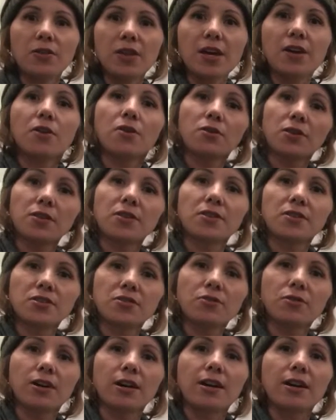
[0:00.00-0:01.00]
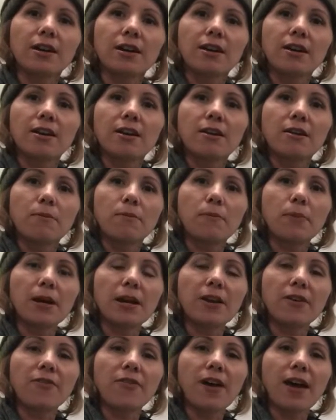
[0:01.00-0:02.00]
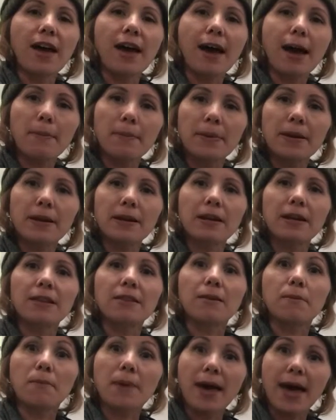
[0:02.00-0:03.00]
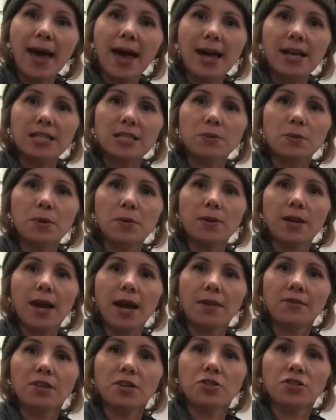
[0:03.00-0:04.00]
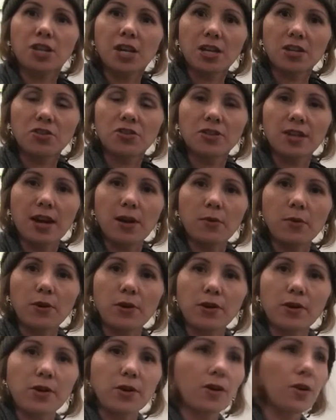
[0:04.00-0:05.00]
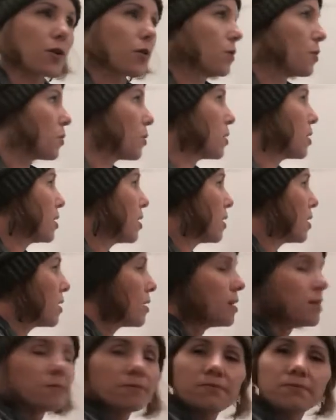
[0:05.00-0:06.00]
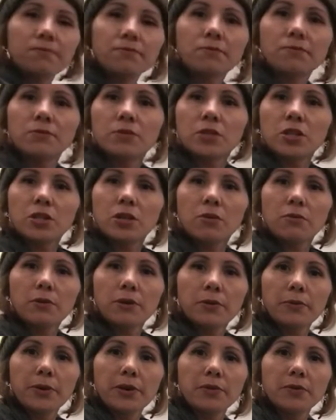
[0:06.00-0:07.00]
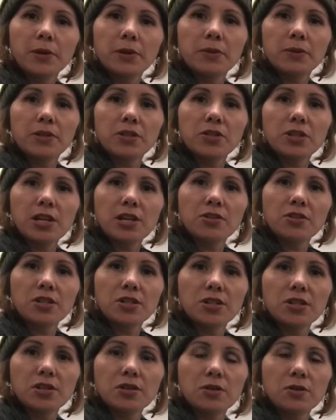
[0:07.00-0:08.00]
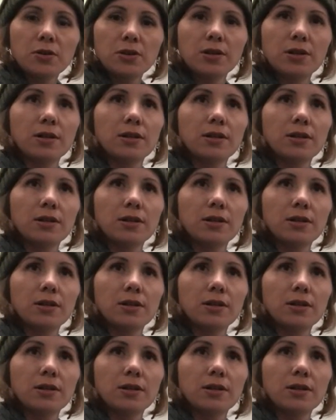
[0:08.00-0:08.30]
They go to the store. But if it happened in the past, we would have to change that word go. Do you know what word we would change it to?